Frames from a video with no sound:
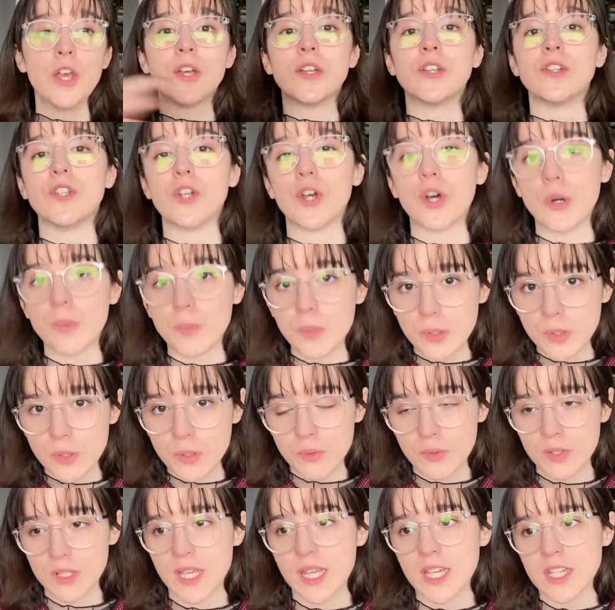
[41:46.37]
noble
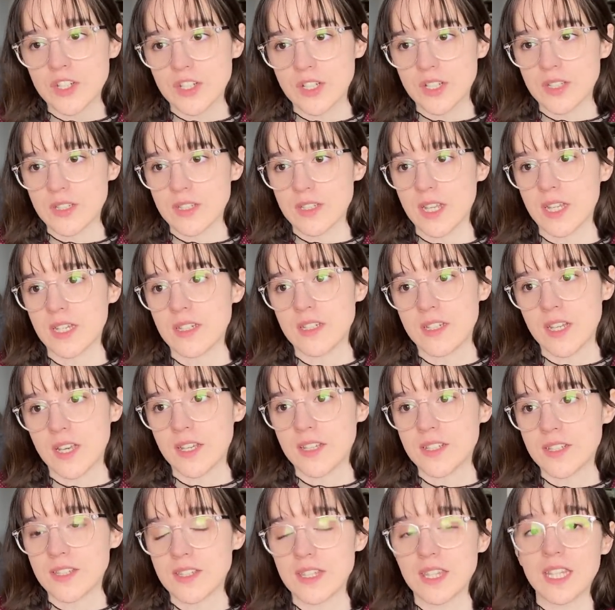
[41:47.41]
relations and
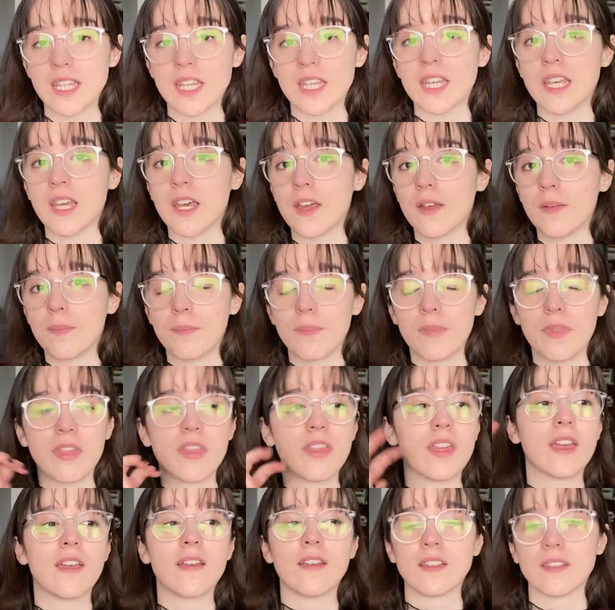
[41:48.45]
does the
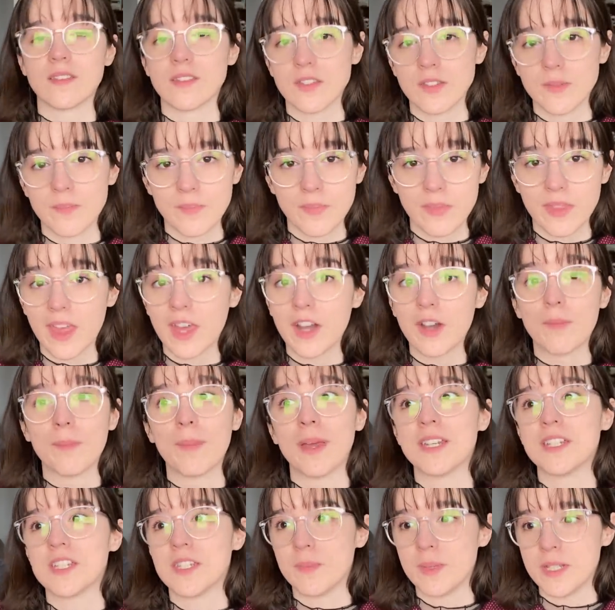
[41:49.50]
things that are
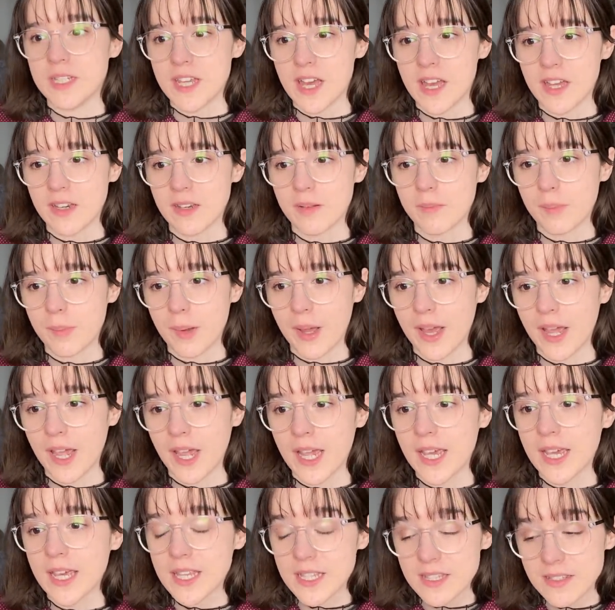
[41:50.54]
meant to be done
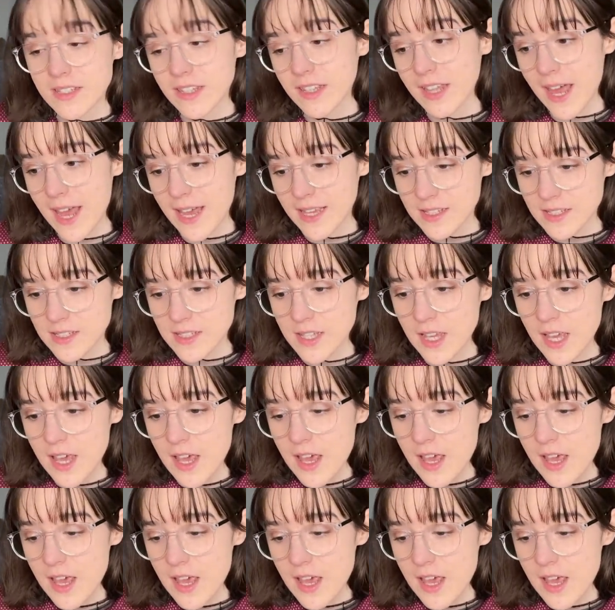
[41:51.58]
by his class